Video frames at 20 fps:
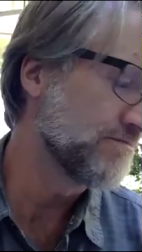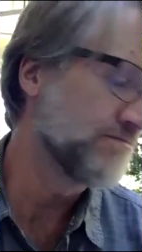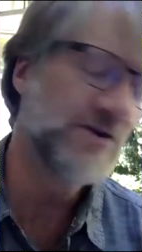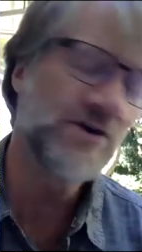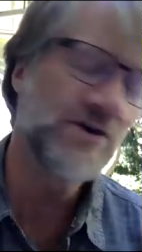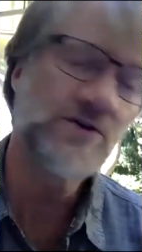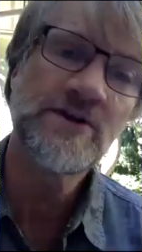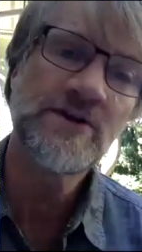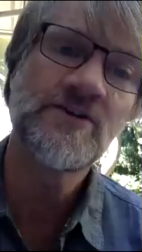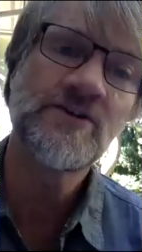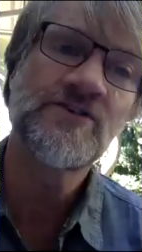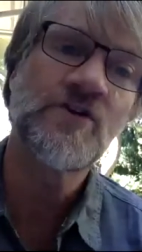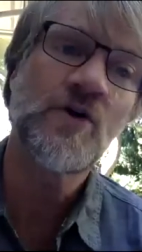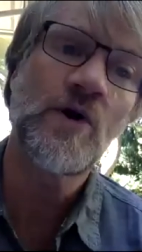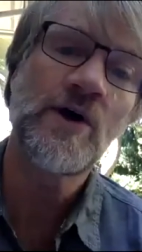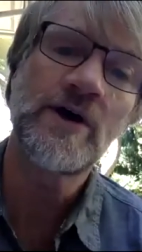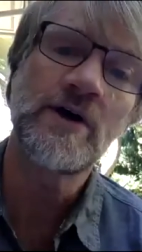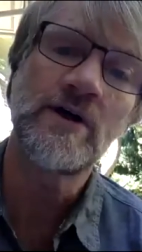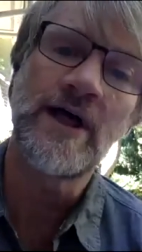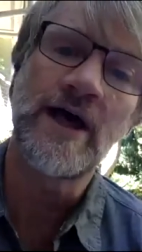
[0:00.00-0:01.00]
building
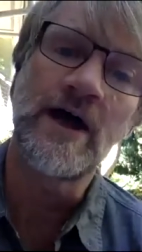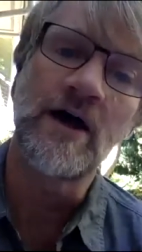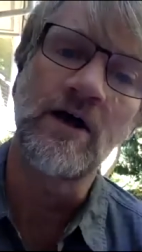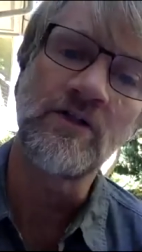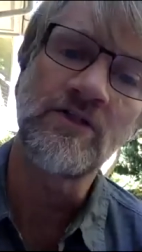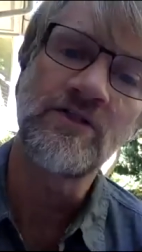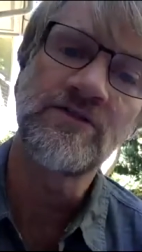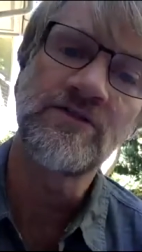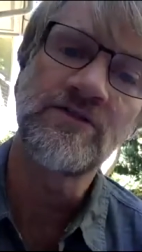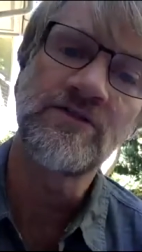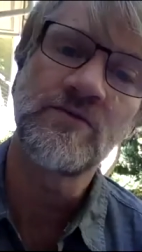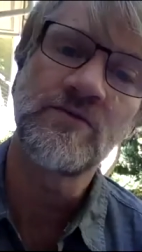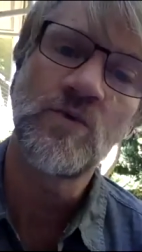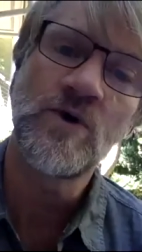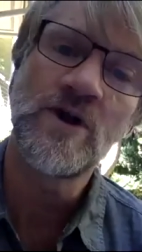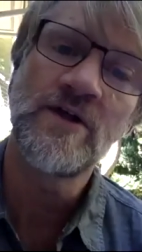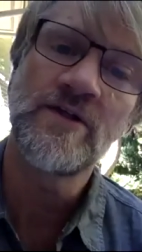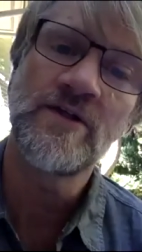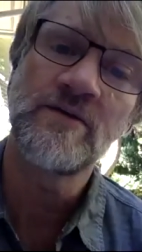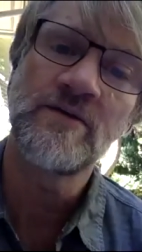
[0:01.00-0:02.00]
soil health.
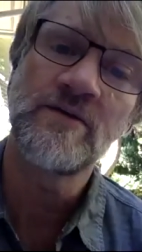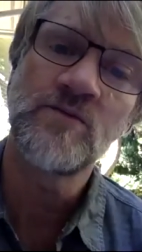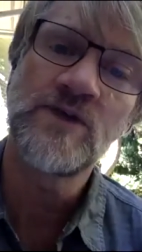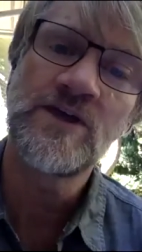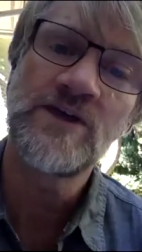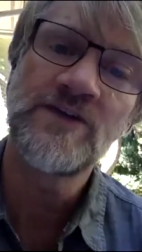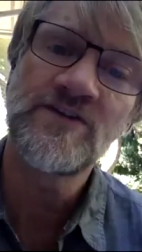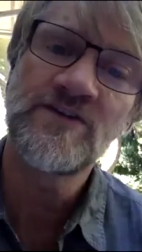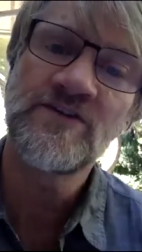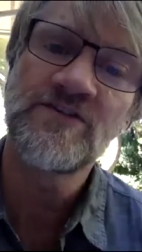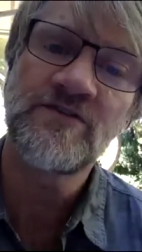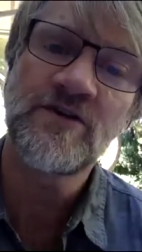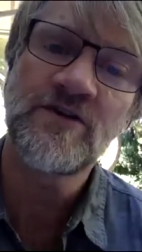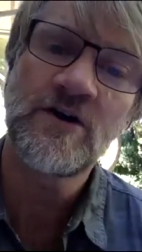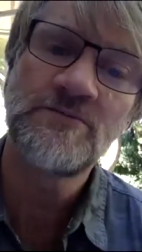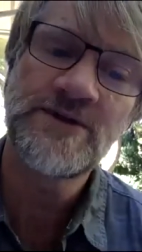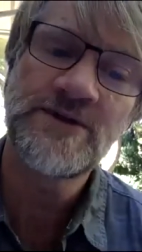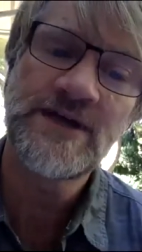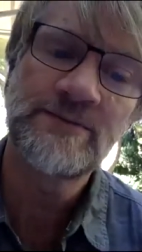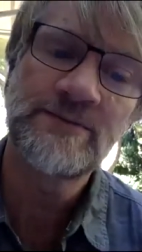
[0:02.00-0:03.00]
One of the reasons
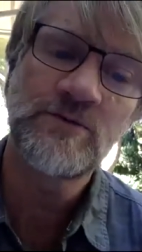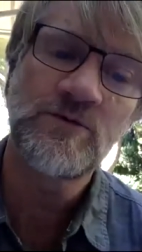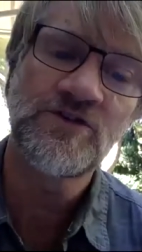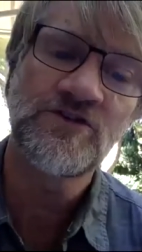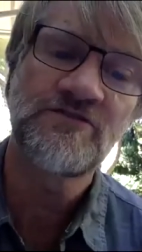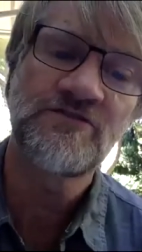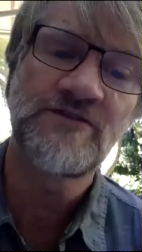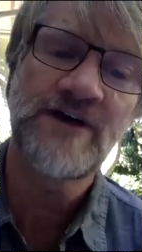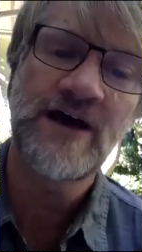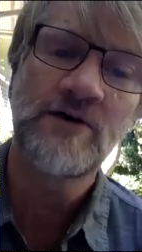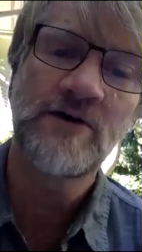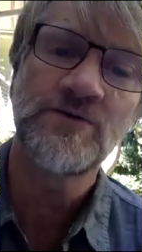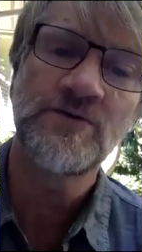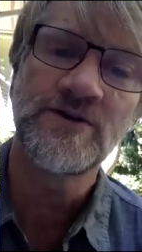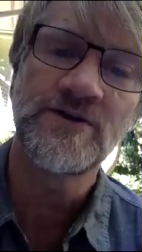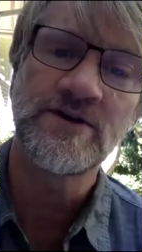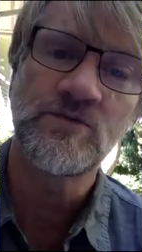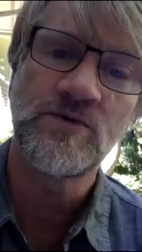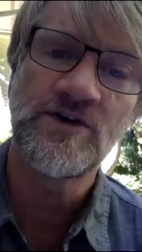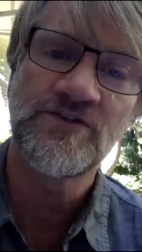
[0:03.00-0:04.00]
Farm Table was
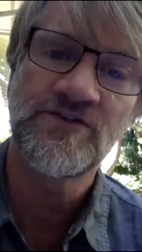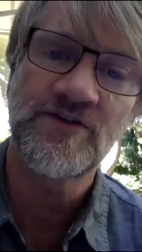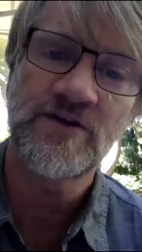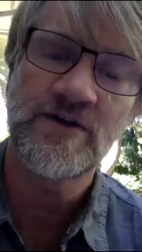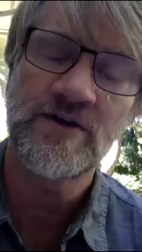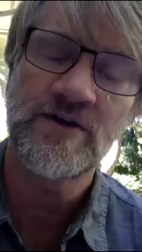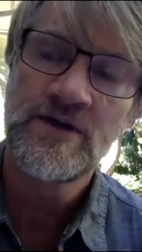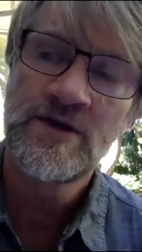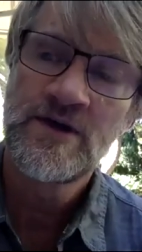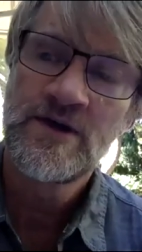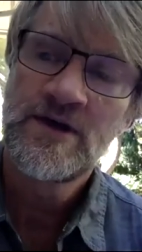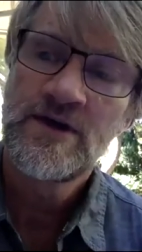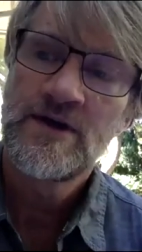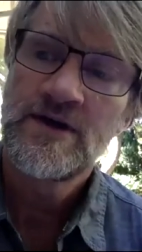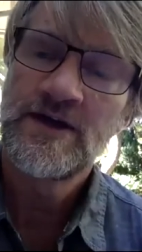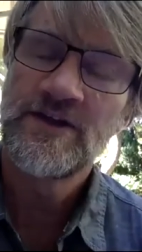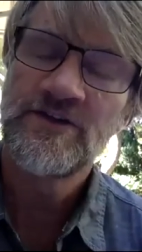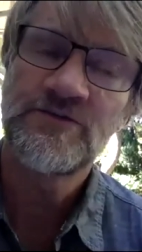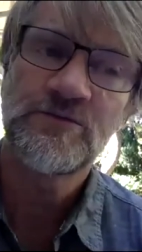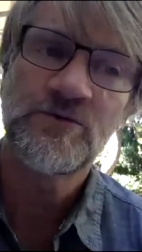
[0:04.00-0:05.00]
founded was a
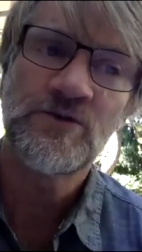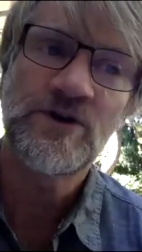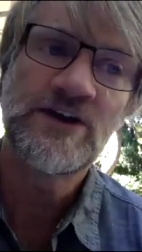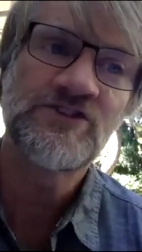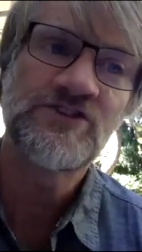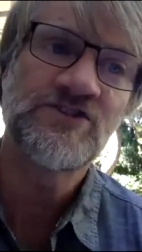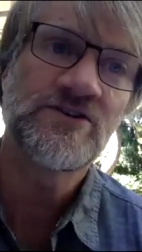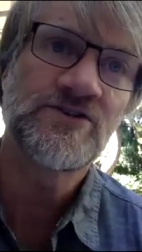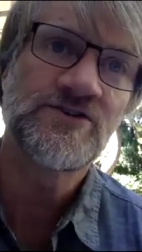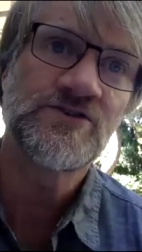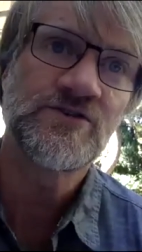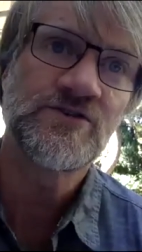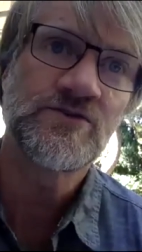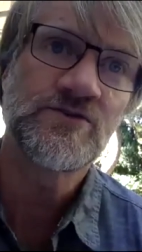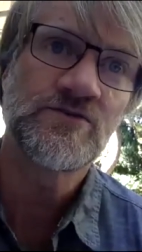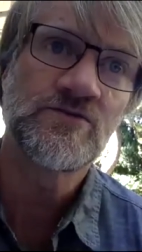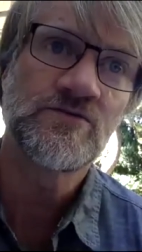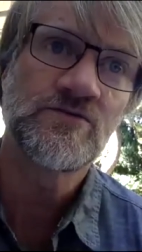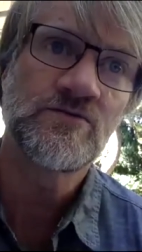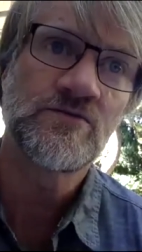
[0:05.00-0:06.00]
inspiration
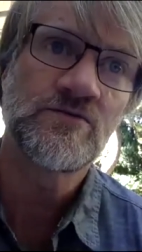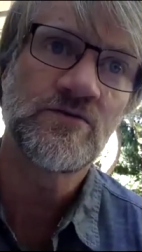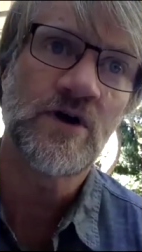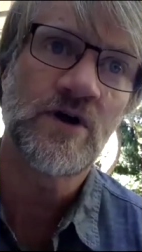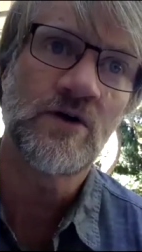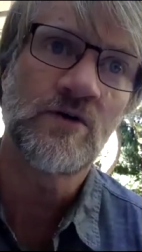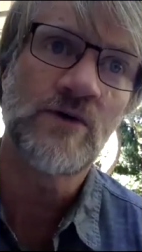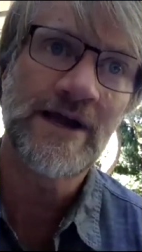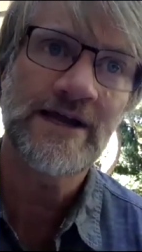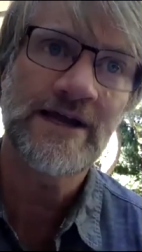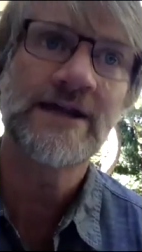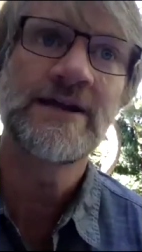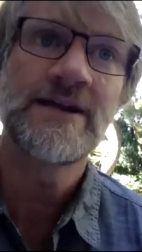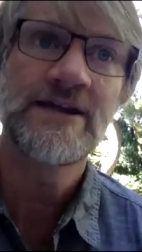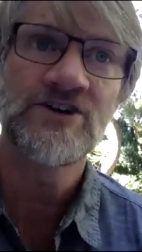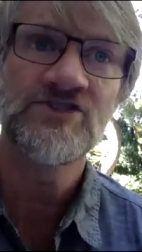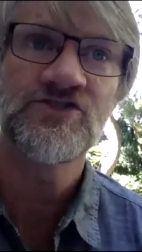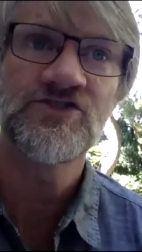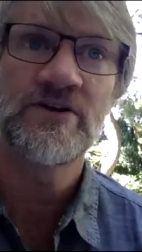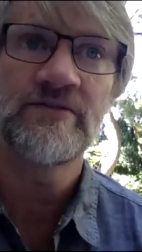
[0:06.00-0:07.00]
to a
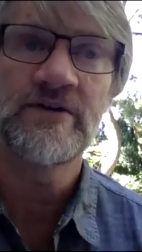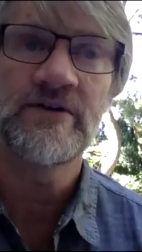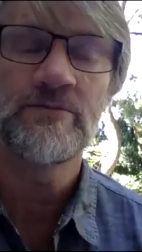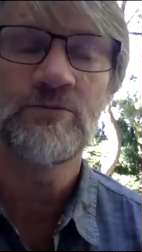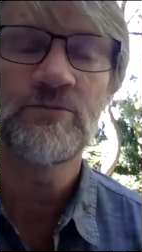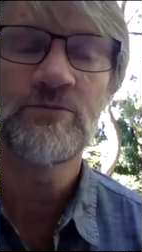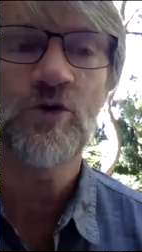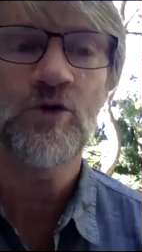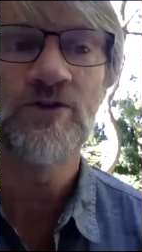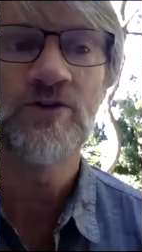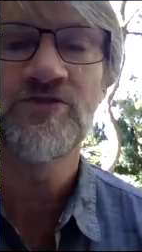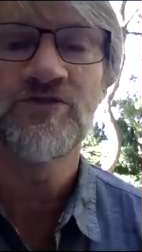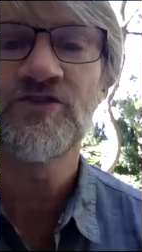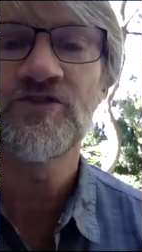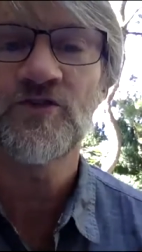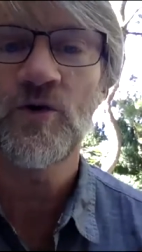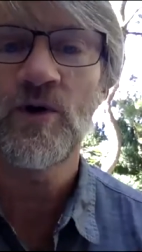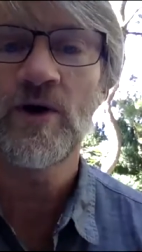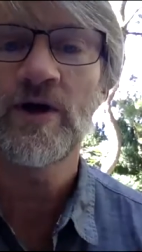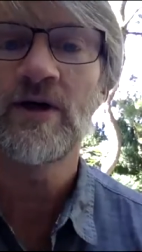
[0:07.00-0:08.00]
recognition of the importance of
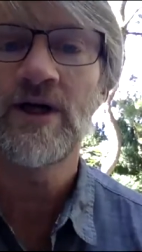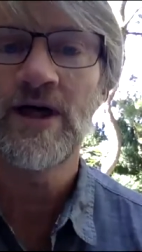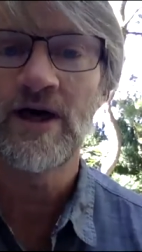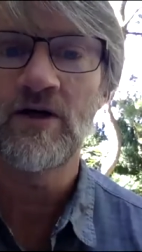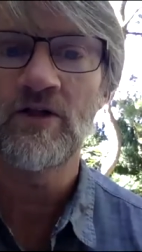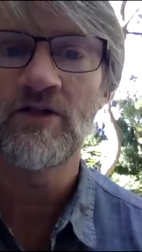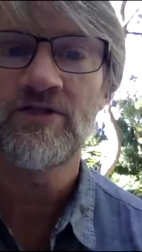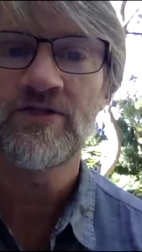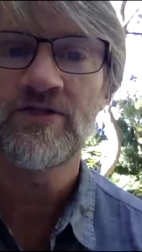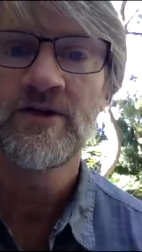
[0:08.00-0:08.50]
soil health.